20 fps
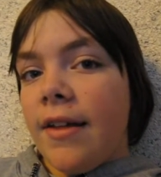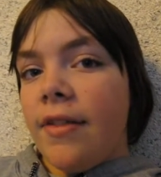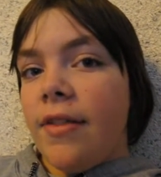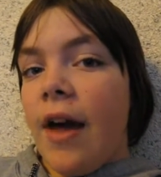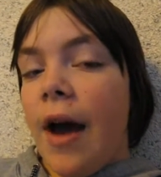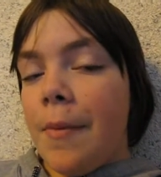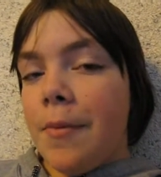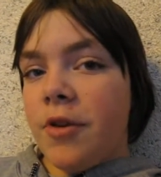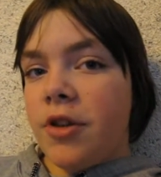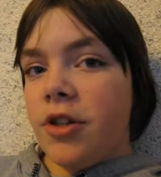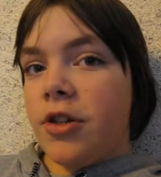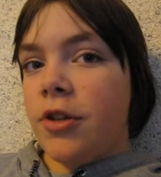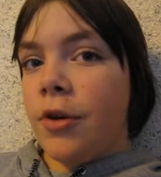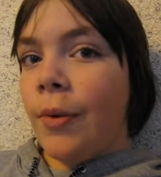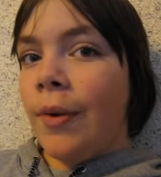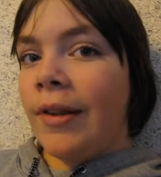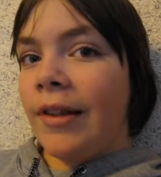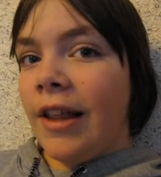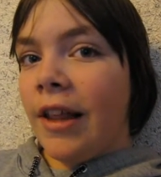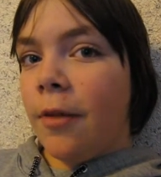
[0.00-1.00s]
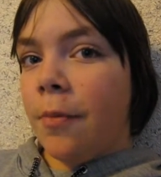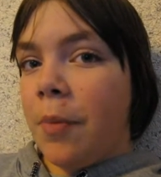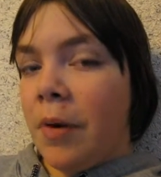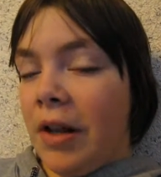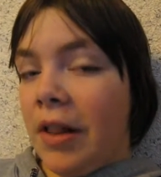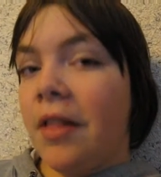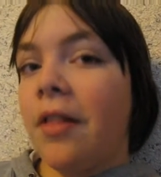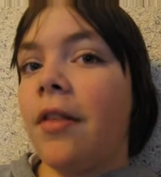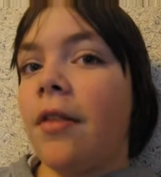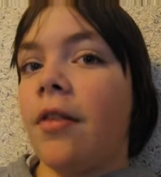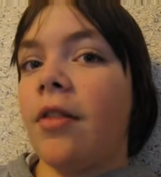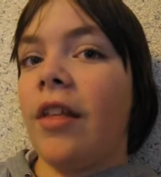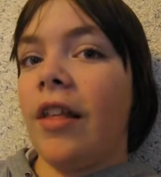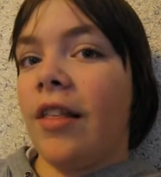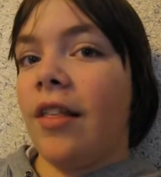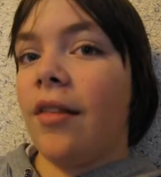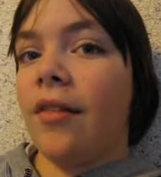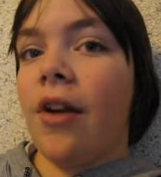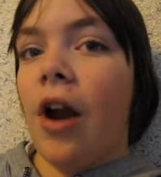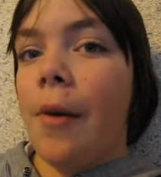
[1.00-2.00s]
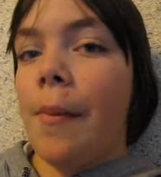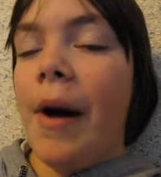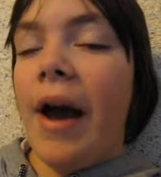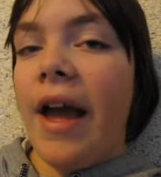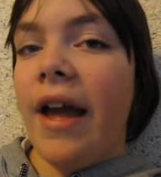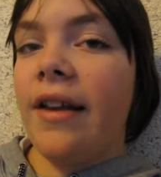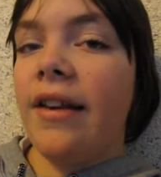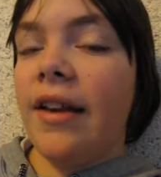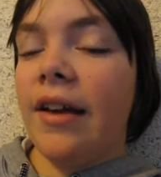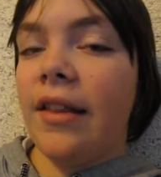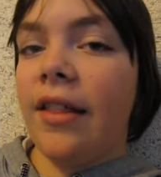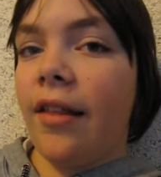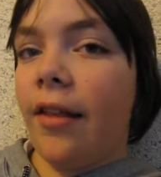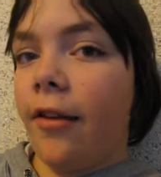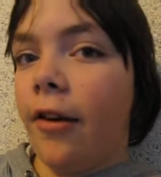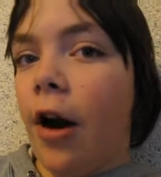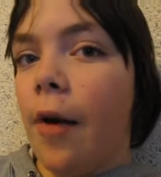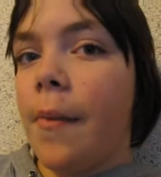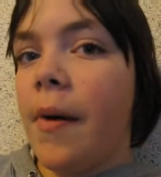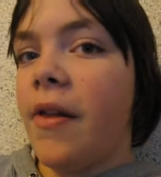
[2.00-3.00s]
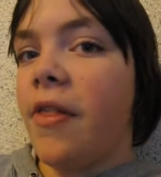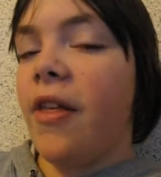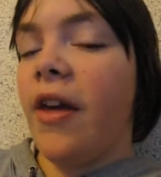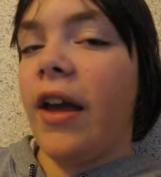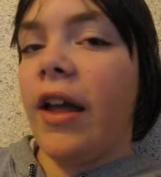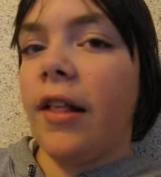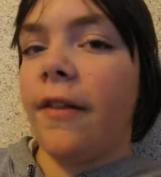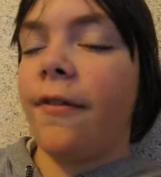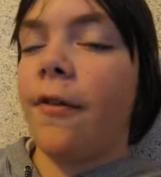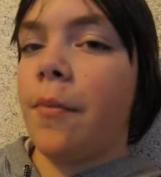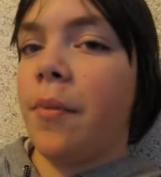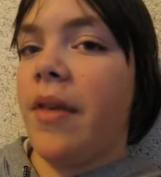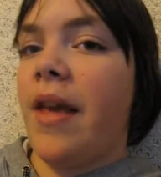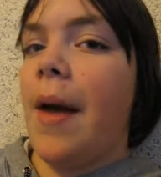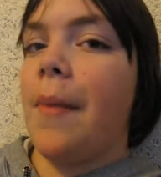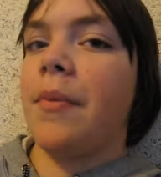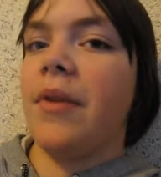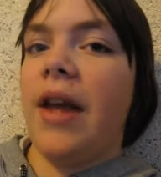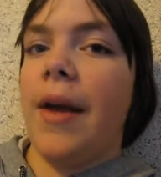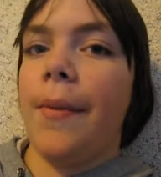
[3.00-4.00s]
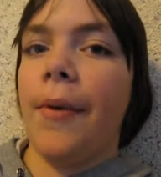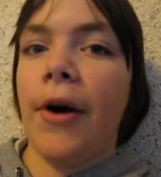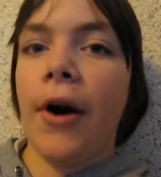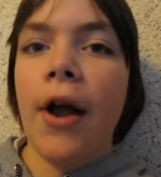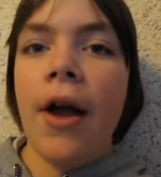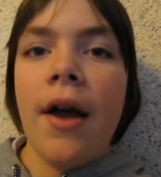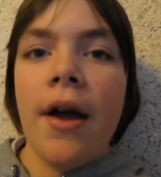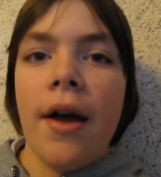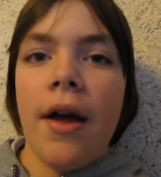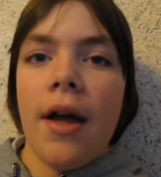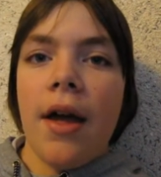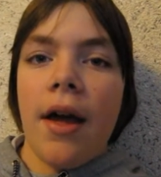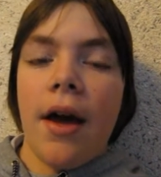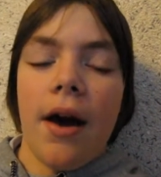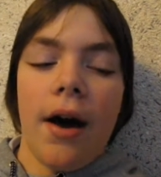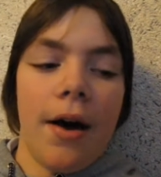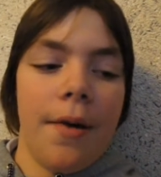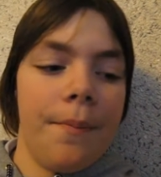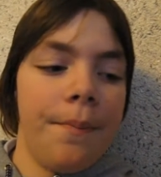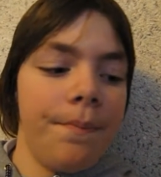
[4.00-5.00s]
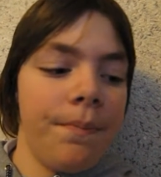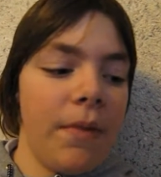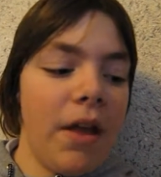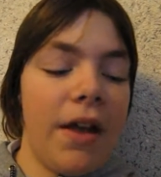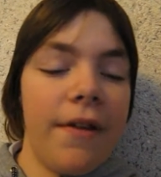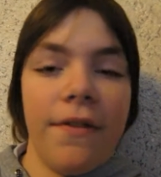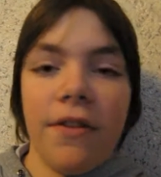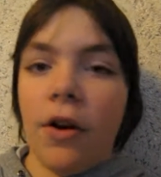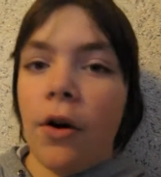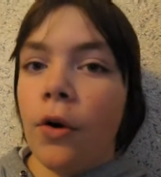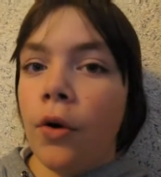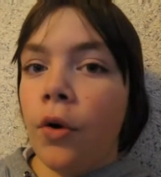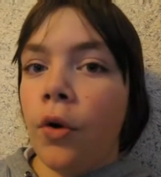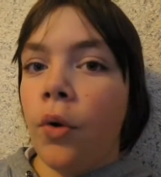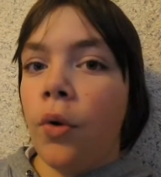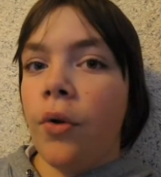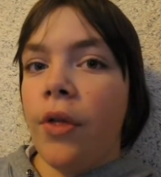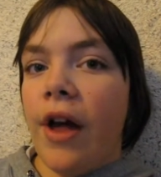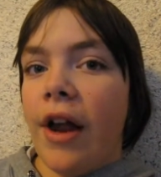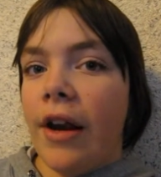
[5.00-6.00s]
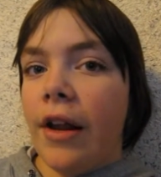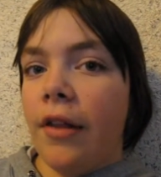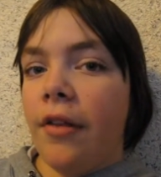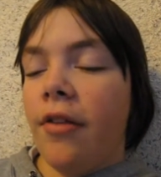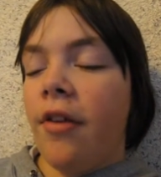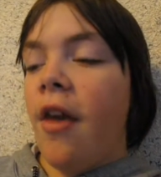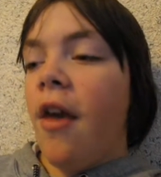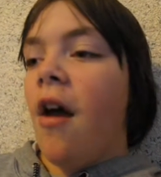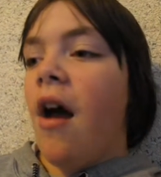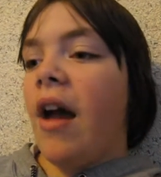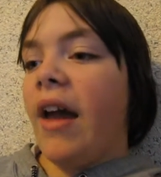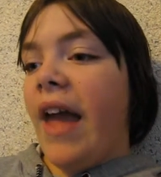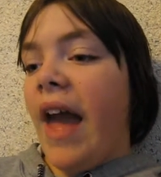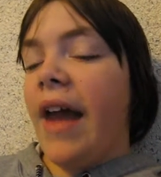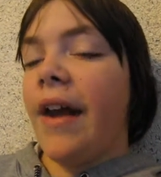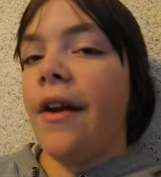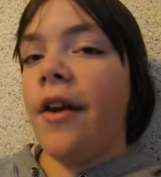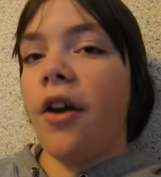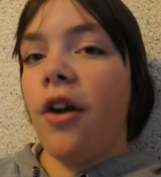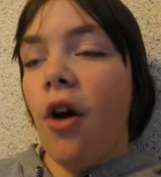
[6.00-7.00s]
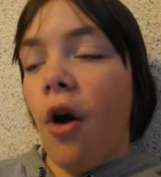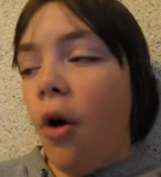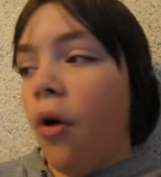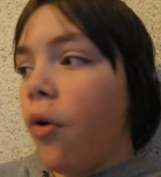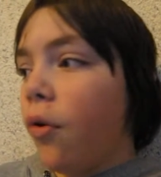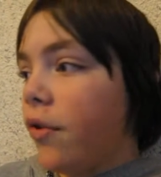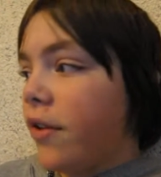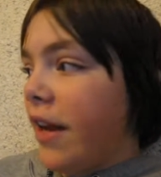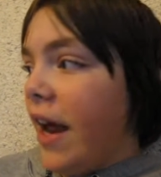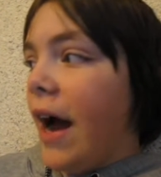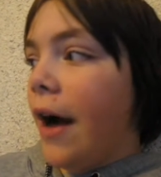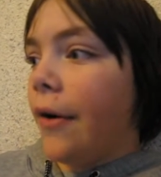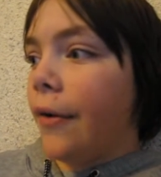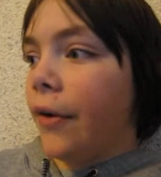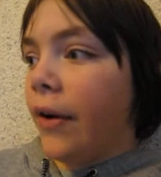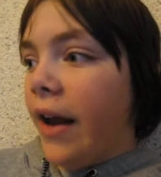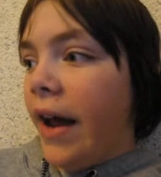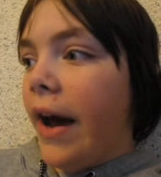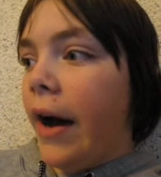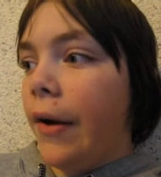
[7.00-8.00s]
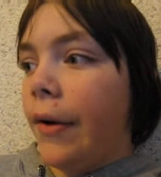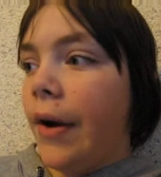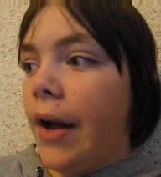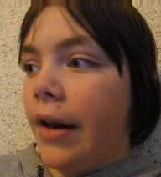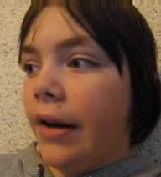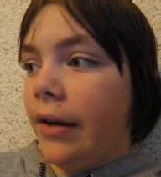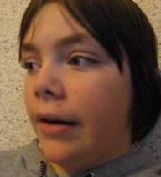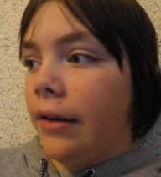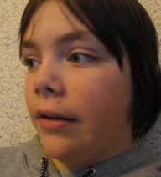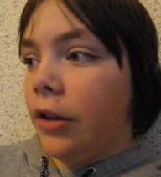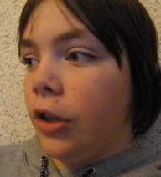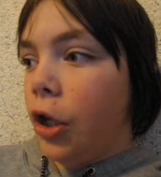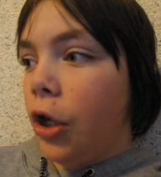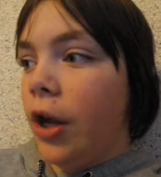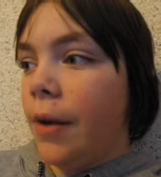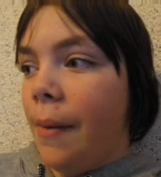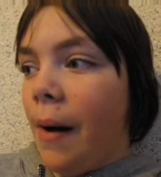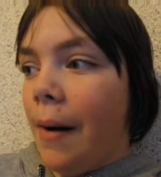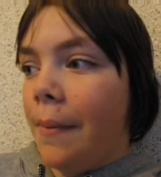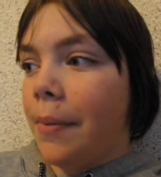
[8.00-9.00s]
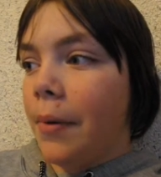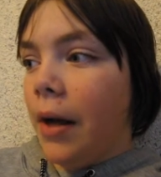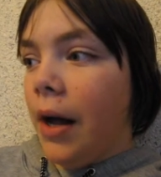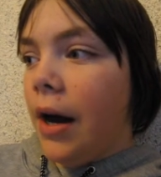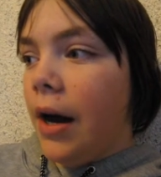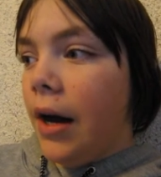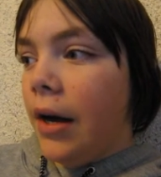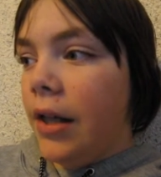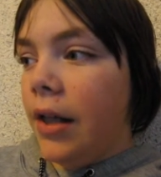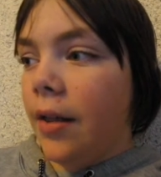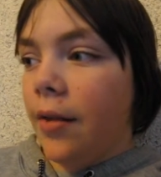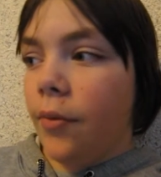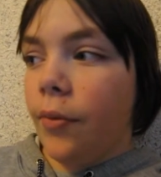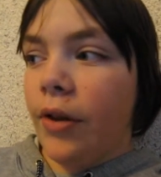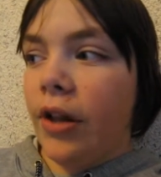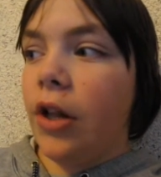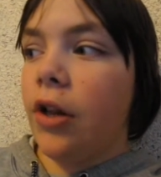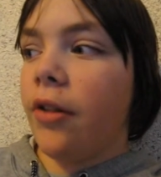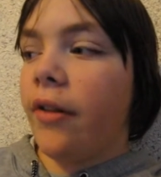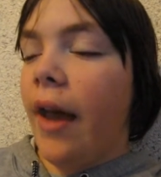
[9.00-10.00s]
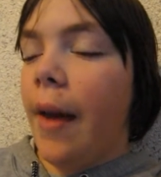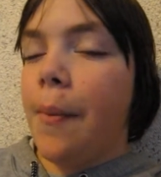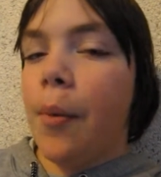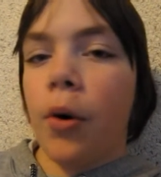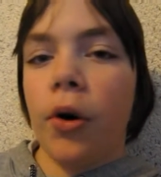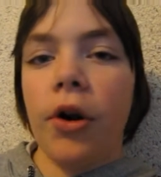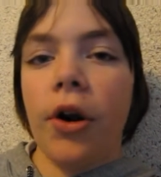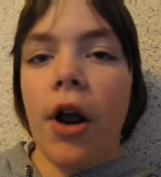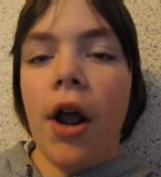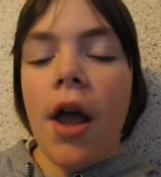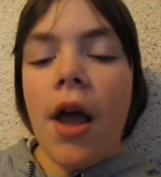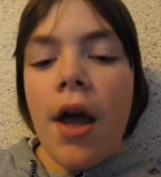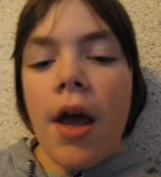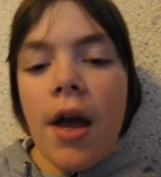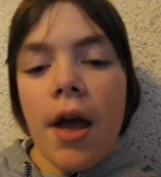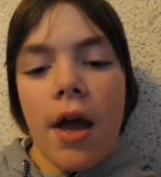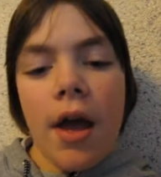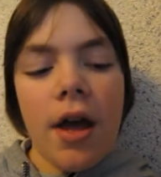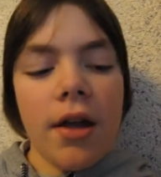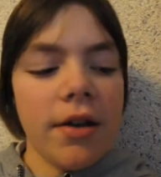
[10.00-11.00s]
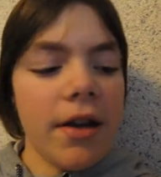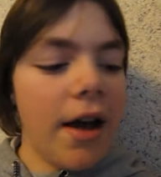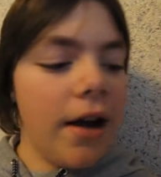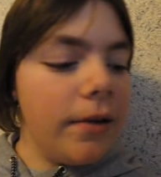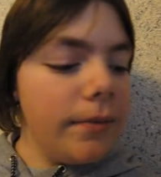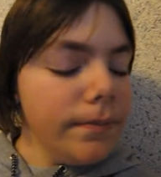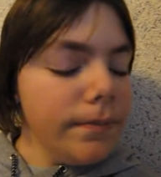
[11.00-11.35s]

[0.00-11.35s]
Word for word: I'm just doing this, but it's this is not my idea. This is not my thing. It's from Sam Tabor. Um, if you don't know who that is, again, go down now and look him up. Uh, he's a really good skateboarder, and yeah.